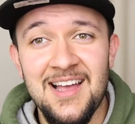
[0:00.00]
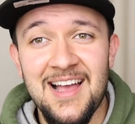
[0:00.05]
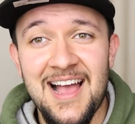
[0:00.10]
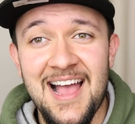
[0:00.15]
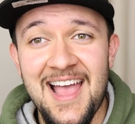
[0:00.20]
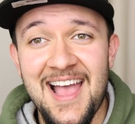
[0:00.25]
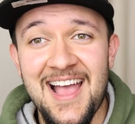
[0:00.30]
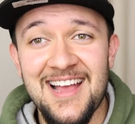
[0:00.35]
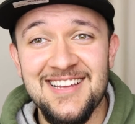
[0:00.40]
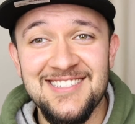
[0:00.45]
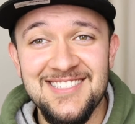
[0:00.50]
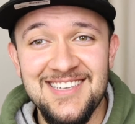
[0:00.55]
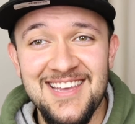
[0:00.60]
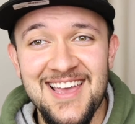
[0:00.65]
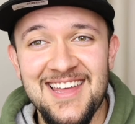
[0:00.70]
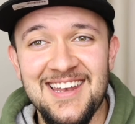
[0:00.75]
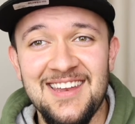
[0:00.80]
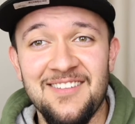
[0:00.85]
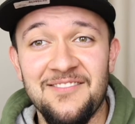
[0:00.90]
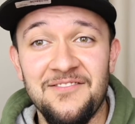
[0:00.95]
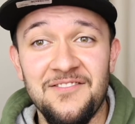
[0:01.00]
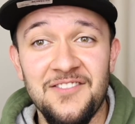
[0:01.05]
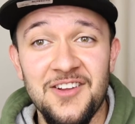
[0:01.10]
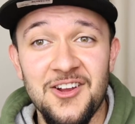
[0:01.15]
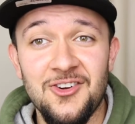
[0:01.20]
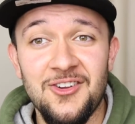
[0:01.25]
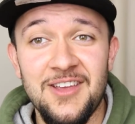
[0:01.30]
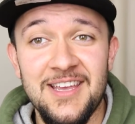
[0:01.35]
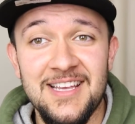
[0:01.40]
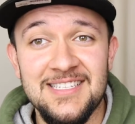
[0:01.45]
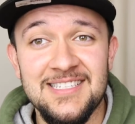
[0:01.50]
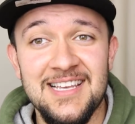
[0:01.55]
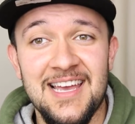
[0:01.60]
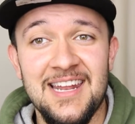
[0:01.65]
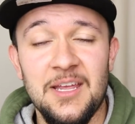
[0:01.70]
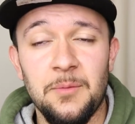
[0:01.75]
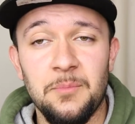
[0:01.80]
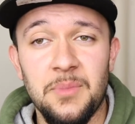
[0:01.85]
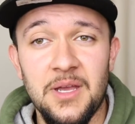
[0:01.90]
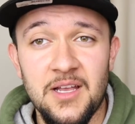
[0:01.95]
I actually had a very
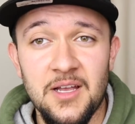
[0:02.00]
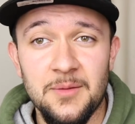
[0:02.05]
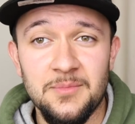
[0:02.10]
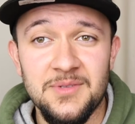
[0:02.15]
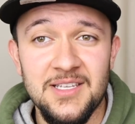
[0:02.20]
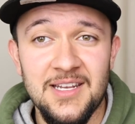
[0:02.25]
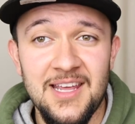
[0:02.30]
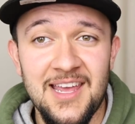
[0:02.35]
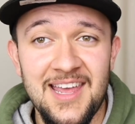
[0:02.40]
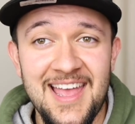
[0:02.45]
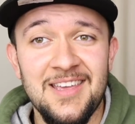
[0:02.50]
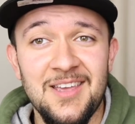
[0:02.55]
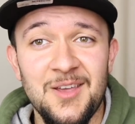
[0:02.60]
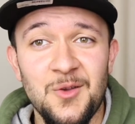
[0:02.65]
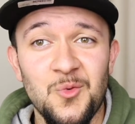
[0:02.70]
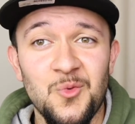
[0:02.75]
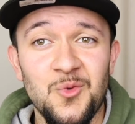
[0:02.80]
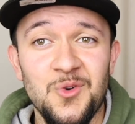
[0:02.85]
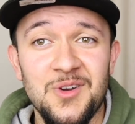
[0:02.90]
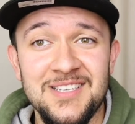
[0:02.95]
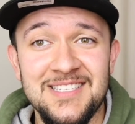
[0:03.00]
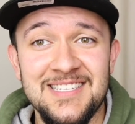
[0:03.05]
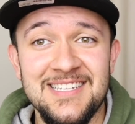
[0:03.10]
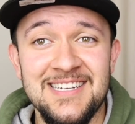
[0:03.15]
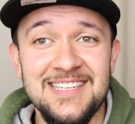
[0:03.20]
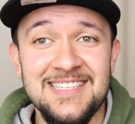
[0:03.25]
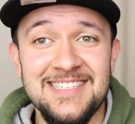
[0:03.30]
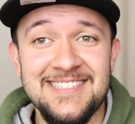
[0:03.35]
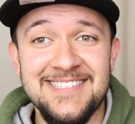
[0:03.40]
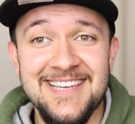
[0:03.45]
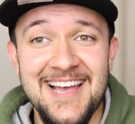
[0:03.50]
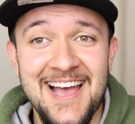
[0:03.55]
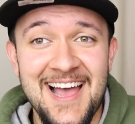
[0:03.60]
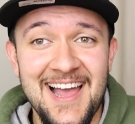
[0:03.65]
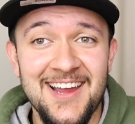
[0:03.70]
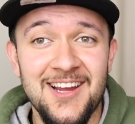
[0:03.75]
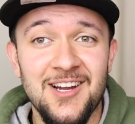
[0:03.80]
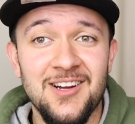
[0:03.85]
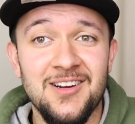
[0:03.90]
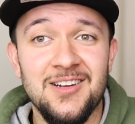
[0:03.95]
exciting pickup today. It was an
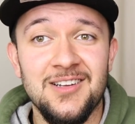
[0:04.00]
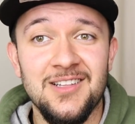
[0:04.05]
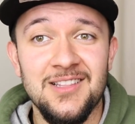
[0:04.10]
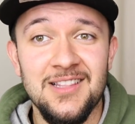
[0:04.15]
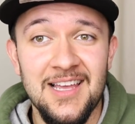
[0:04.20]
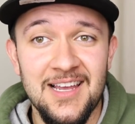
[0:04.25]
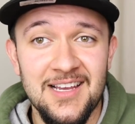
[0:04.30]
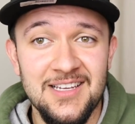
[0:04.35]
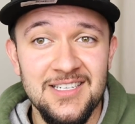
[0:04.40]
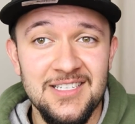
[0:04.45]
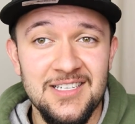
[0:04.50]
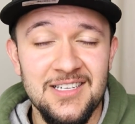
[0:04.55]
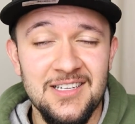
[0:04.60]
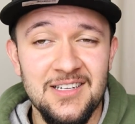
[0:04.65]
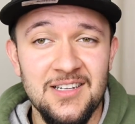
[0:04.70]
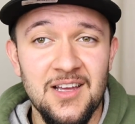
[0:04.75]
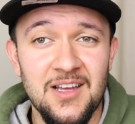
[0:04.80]
entire collection